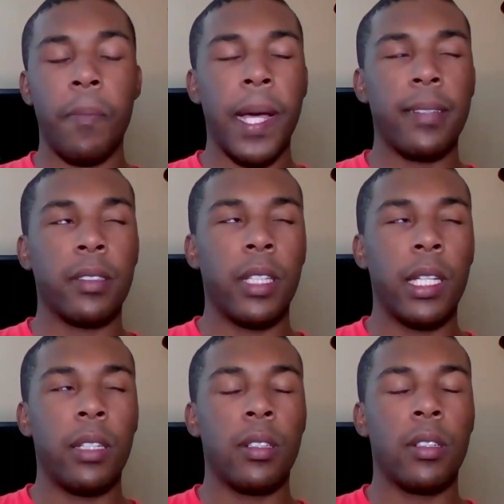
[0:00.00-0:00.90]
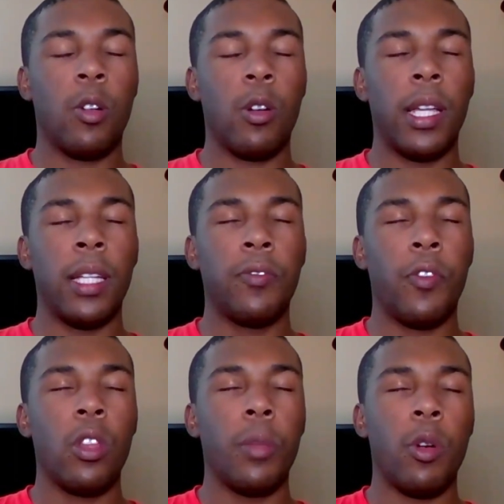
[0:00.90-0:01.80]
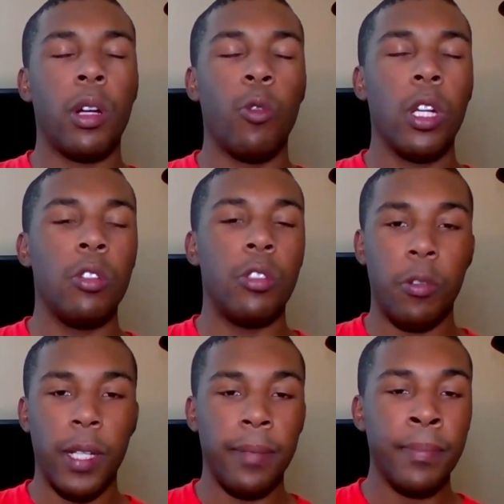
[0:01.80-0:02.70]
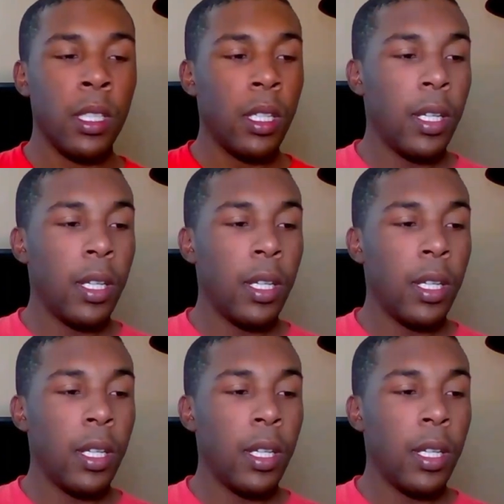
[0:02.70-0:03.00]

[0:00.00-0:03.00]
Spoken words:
And Pat's like, Courtney, it's 4 a.m. What are you doing?